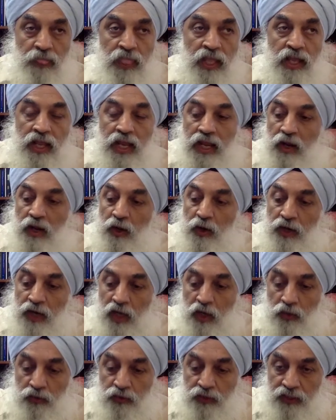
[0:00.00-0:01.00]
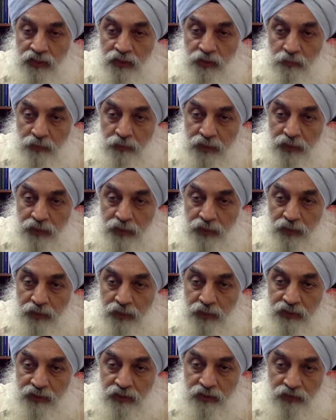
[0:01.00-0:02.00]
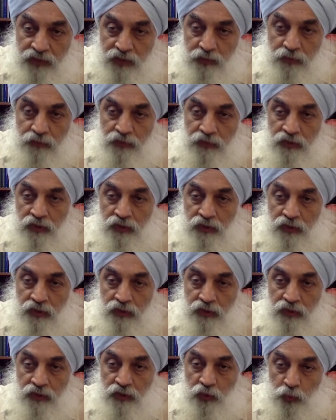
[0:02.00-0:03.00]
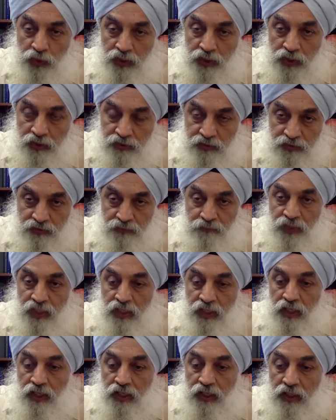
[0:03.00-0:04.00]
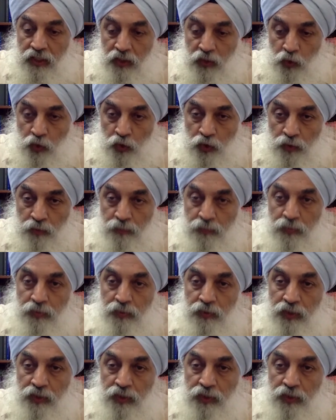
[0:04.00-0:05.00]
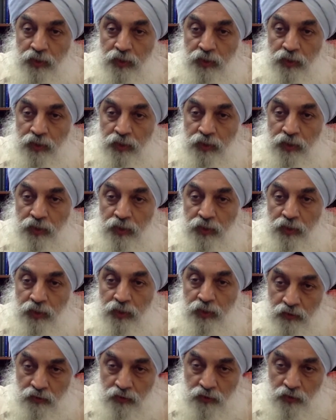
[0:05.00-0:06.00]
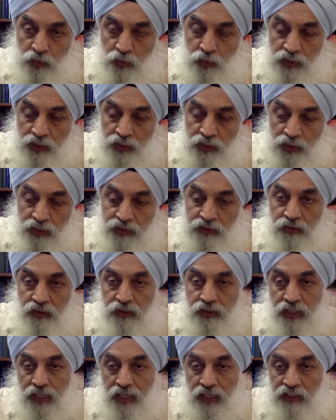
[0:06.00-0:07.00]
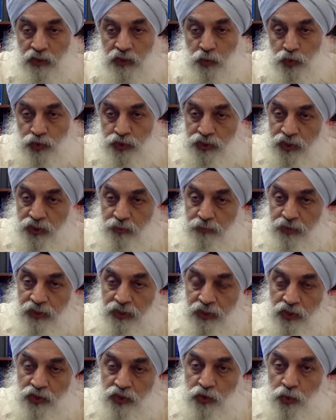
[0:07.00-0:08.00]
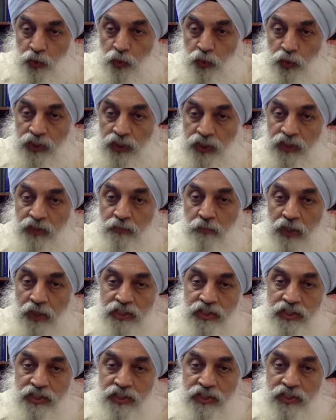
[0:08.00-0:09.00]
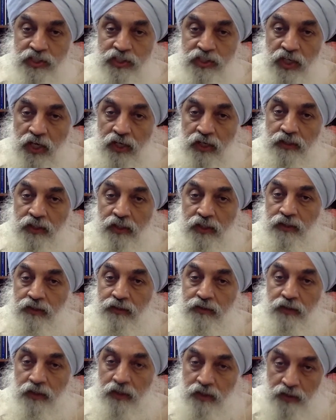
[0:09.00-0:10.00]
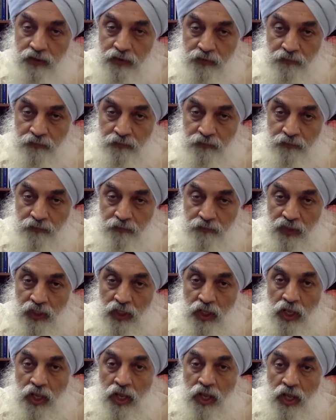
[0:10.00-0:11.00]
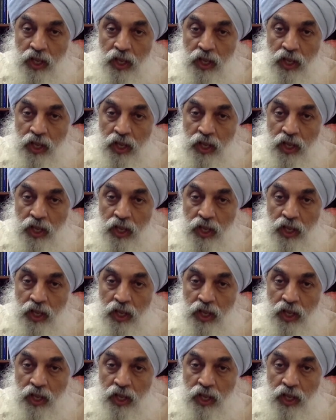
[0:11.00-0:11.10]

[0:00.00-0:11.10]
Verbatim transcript: Now, there is a basic difference between the two cases. In Europe, in Japan, in the US, the tax to GDP ratio is much higher than it is in India. Now,